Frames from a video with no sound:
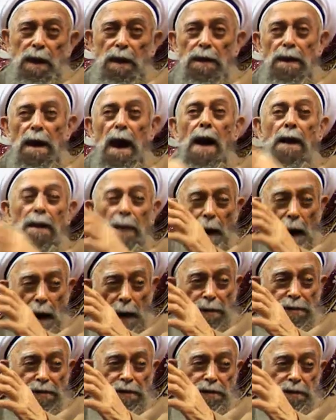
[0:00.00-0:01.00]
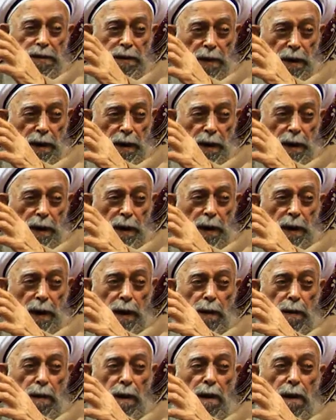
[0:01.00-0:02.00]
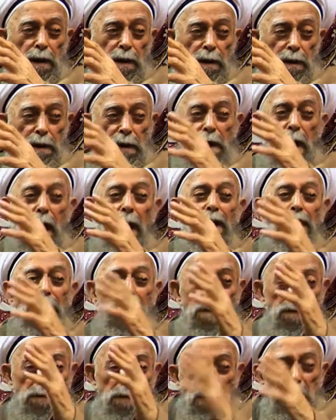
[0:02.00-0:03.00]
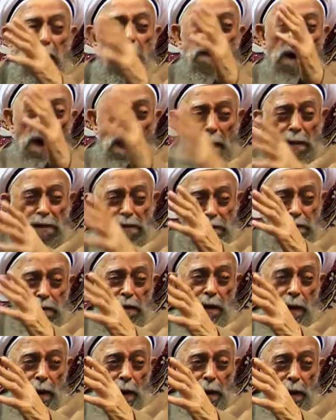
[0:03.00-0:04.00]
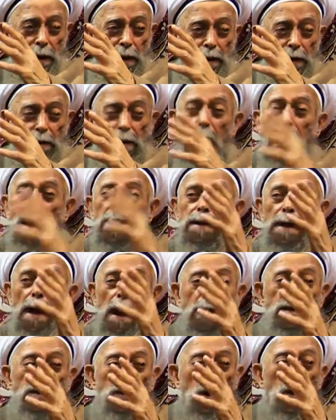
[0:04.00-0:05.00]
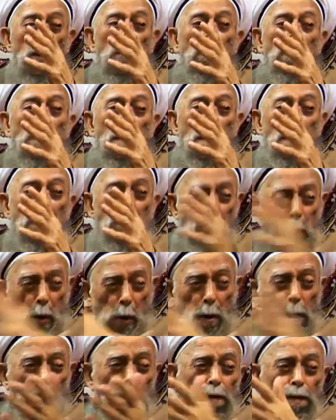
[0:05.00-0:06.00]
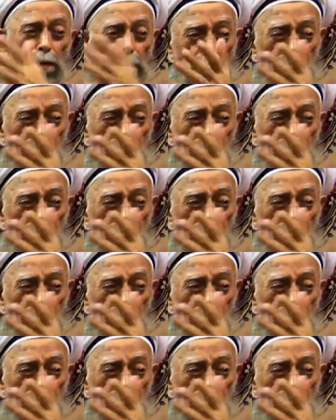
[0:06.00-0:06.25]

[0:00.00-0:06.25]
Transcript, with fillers: Their heads, really big heads, like head of bull,